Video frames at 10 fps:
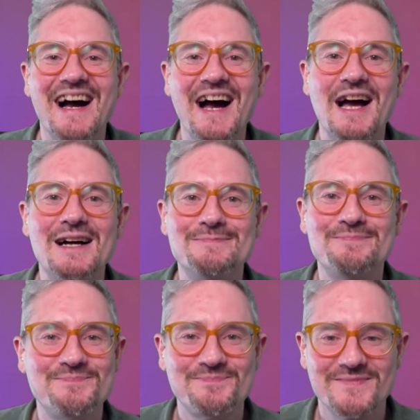
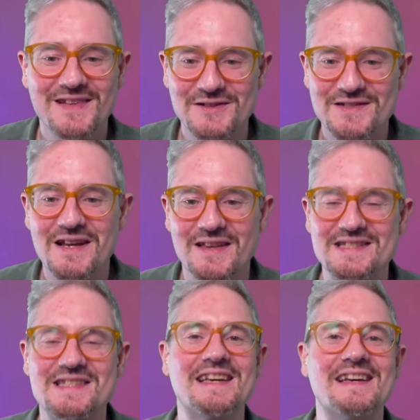
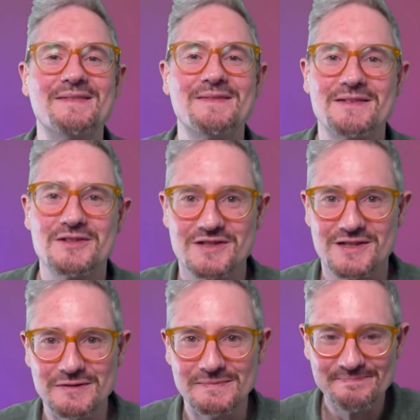That's
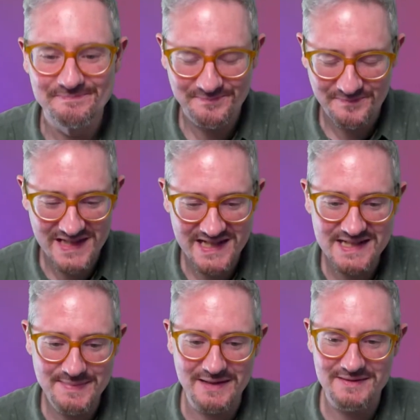Zoom. It's
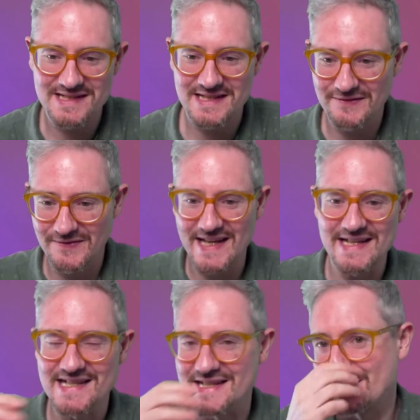nice being able to see
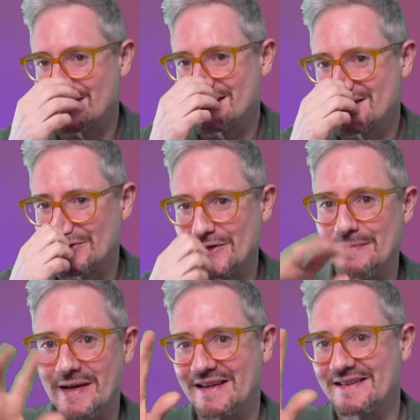faces while
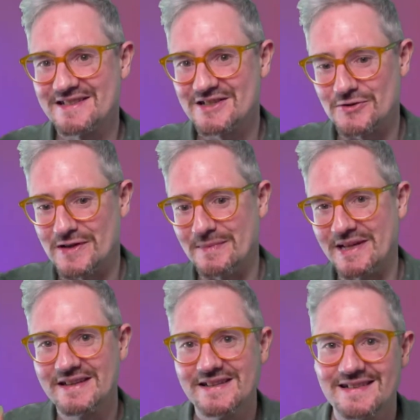streaming,
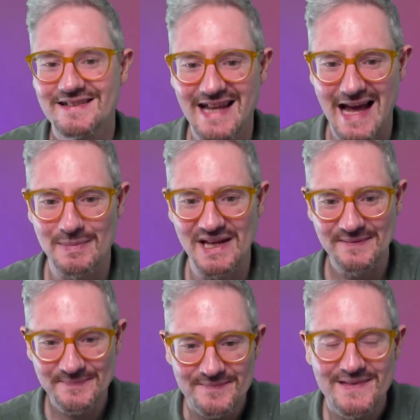labbing.